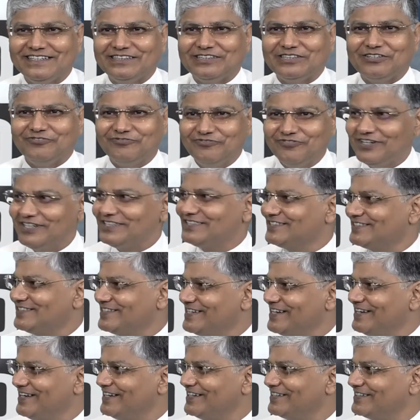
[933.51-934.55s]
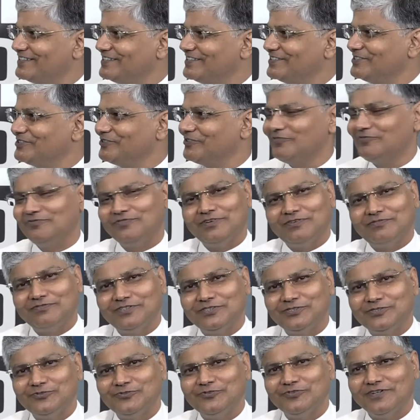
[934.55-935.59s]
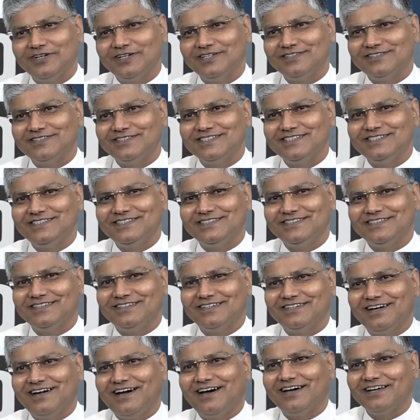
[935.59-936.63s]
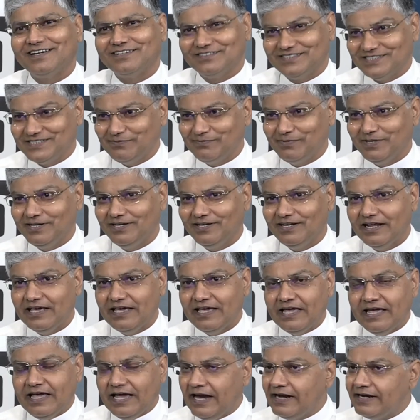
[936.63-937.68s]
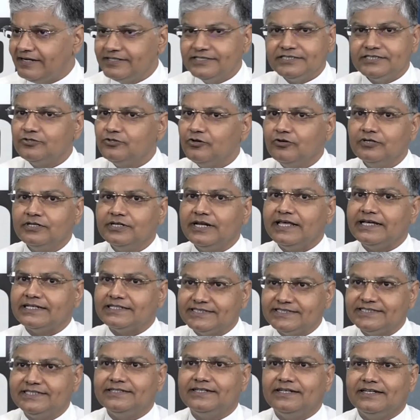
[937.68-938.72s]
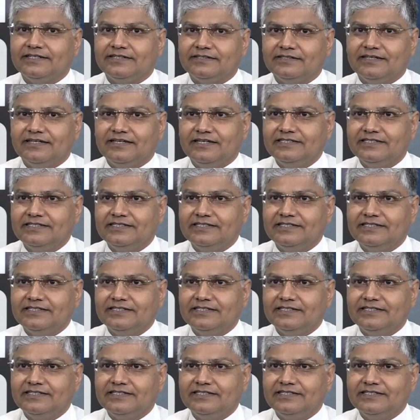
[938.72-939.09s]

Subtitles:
The first three letters of our two countries are similar, and it's not accident.